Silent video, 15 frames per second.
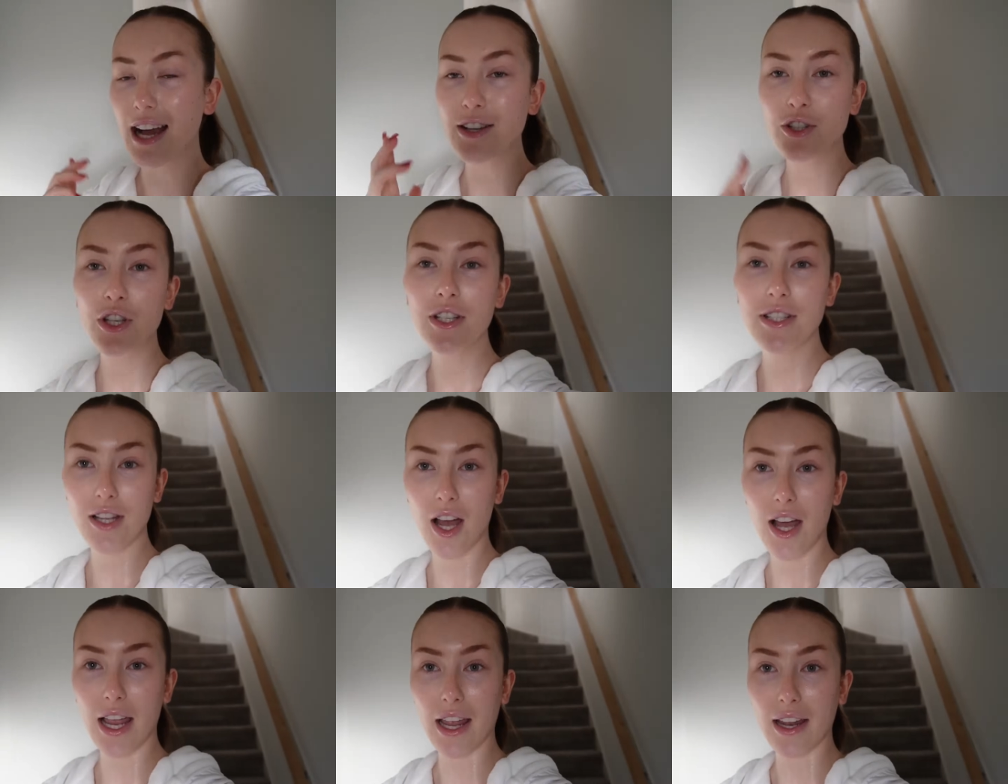actually
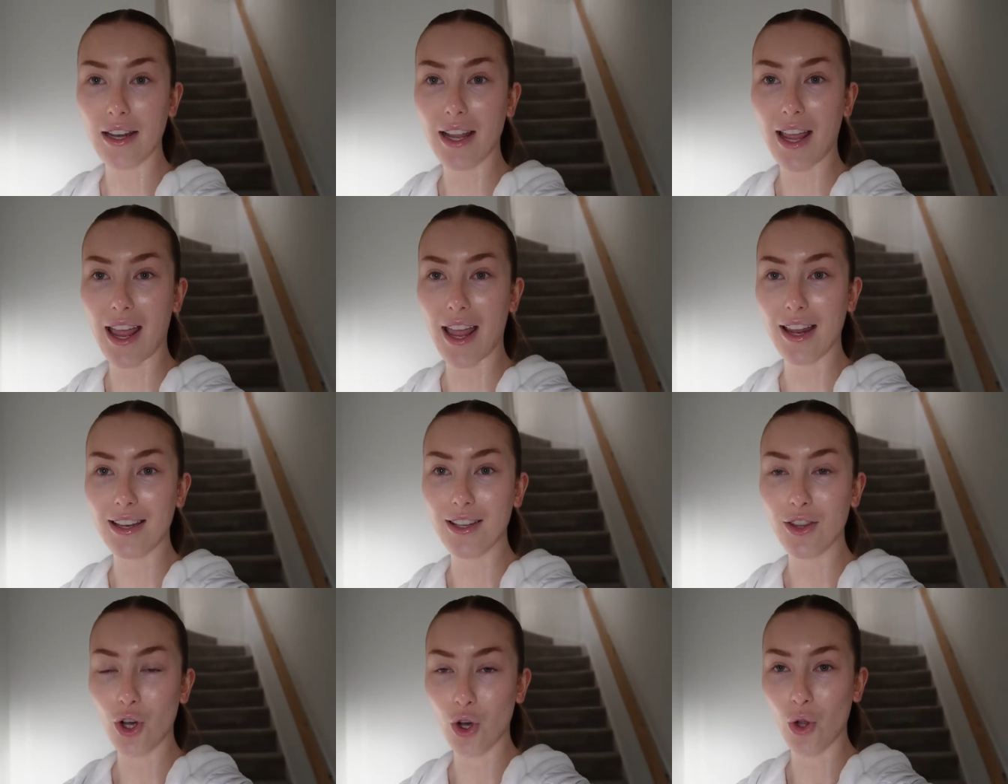starting
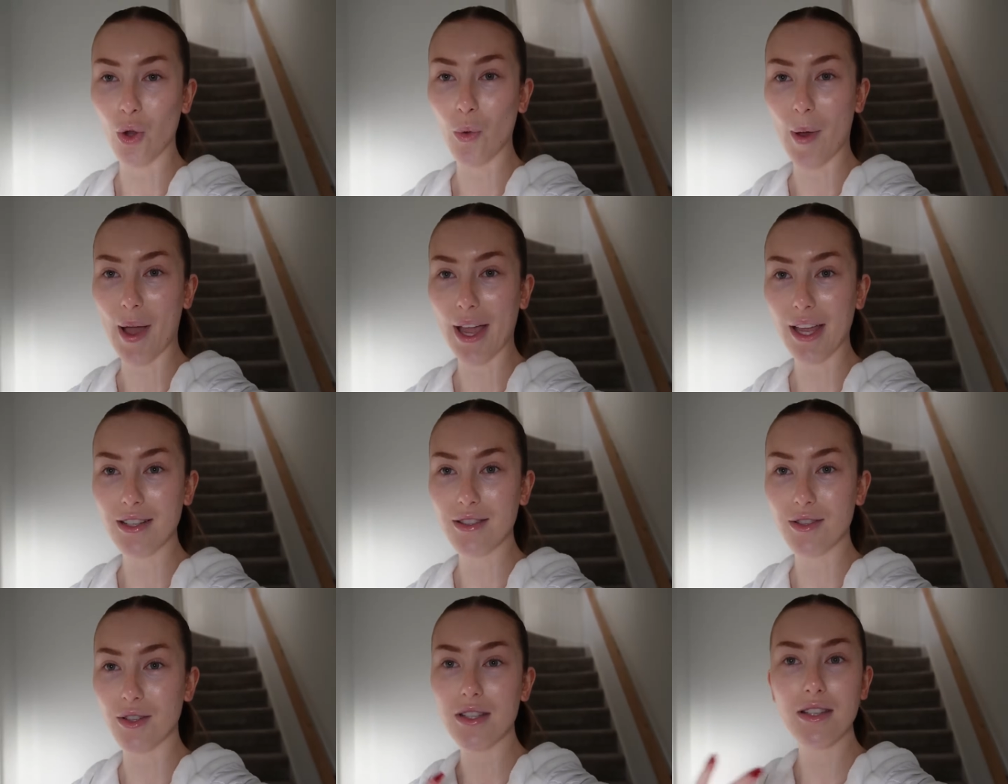in the hallway.
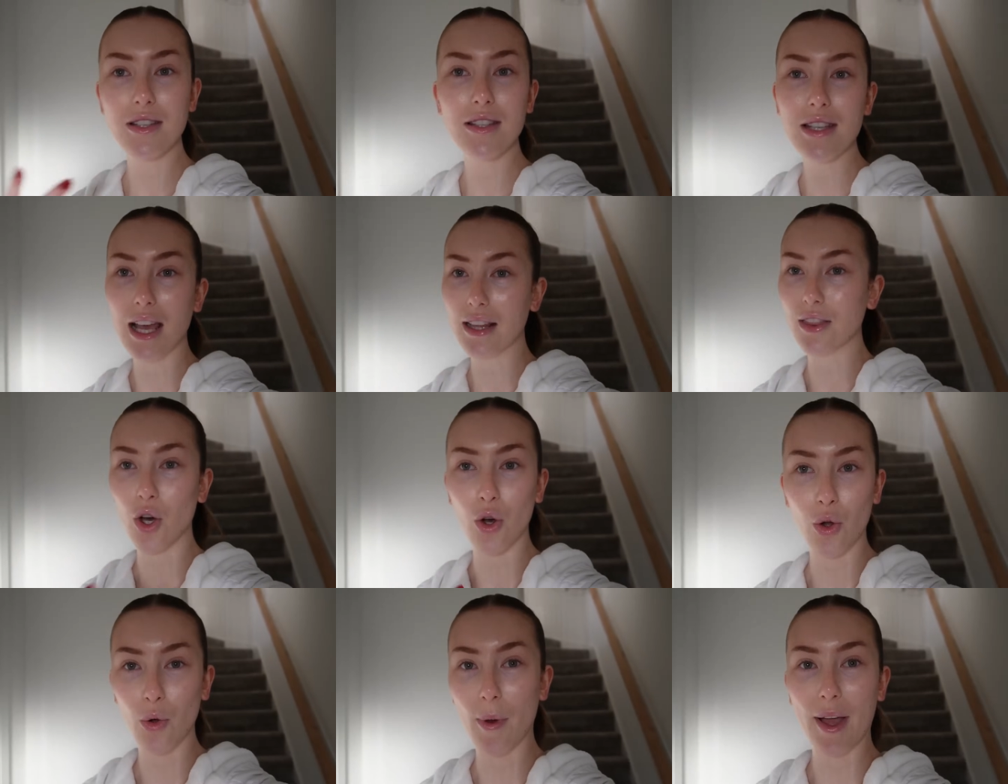So this is like the
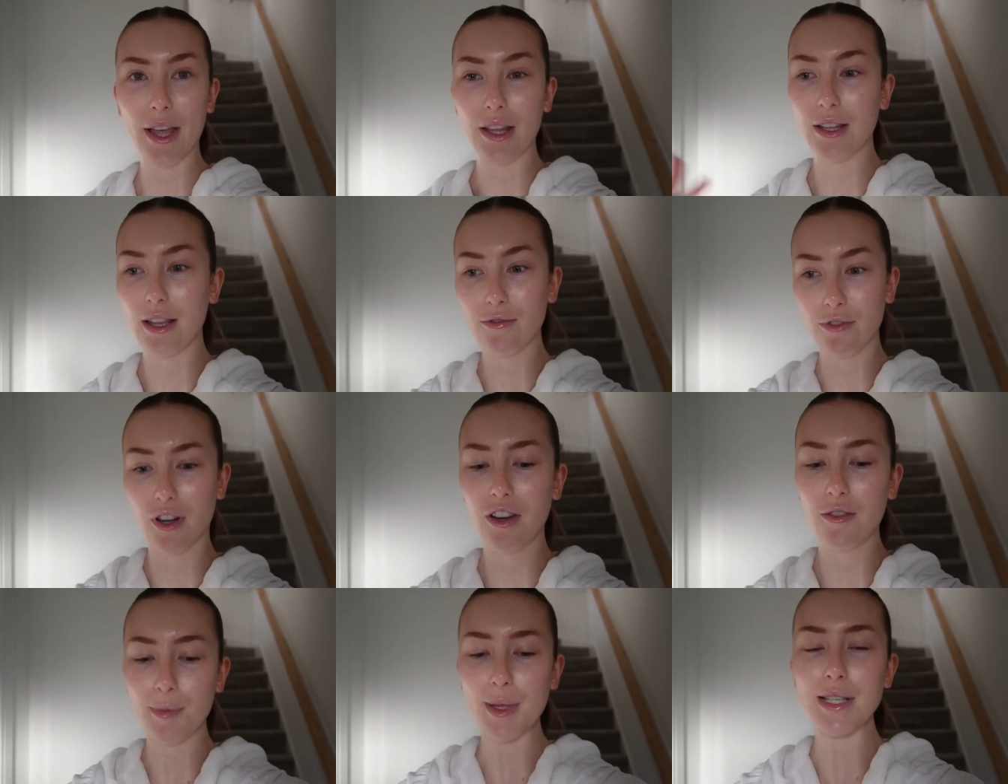hallway. In front
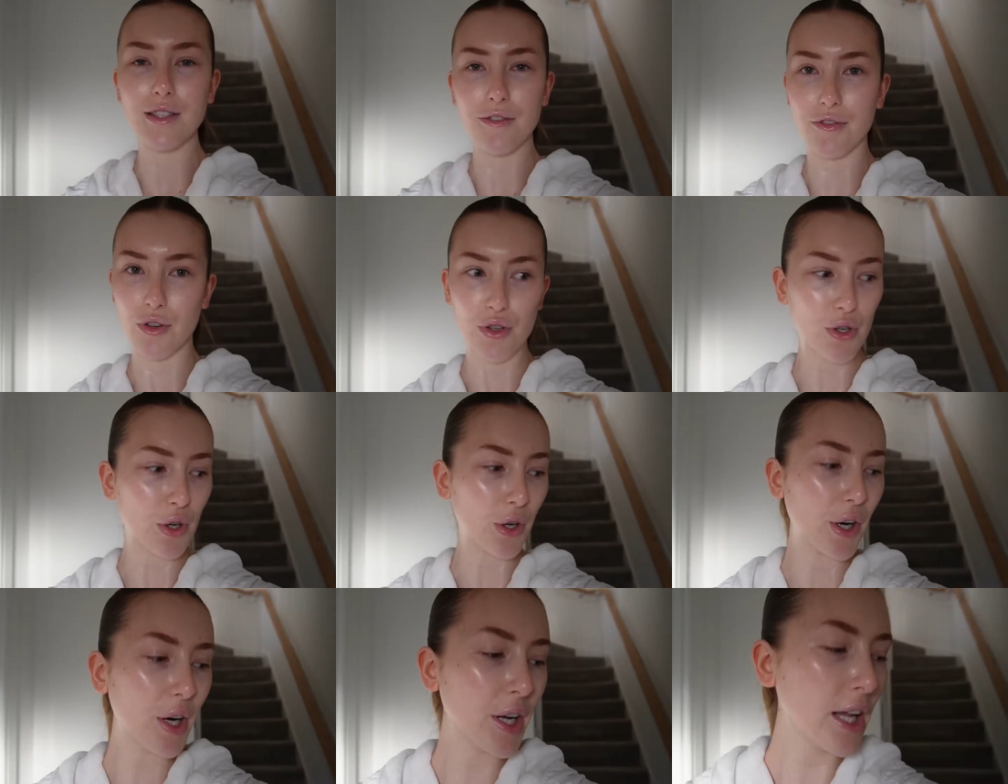of me is the front
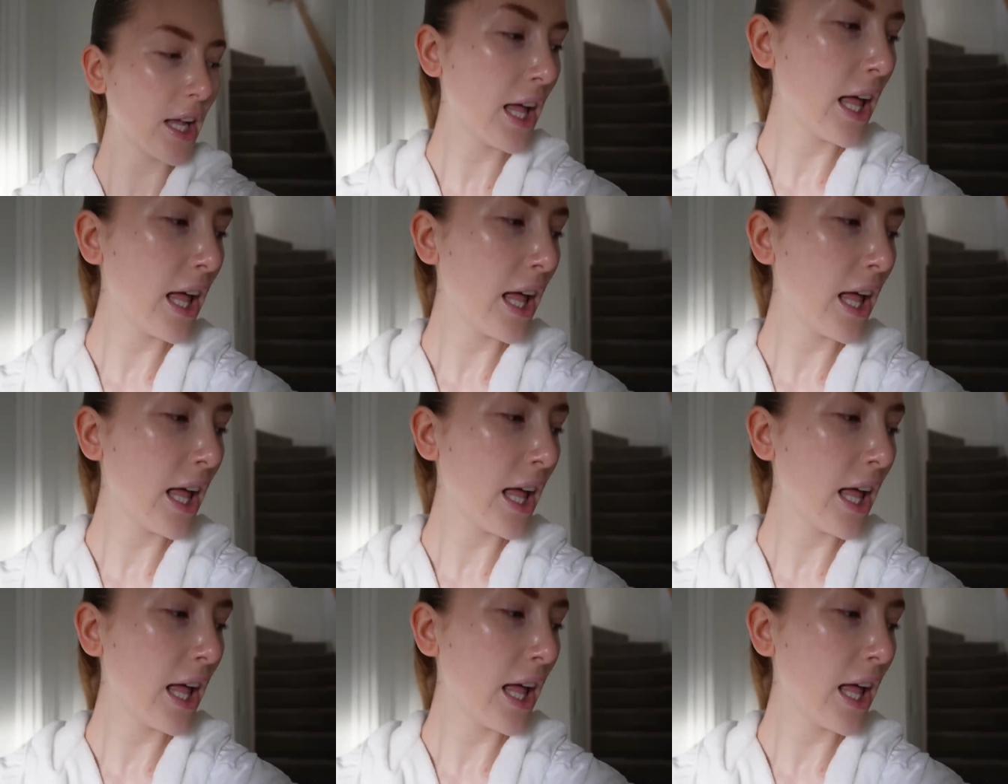door.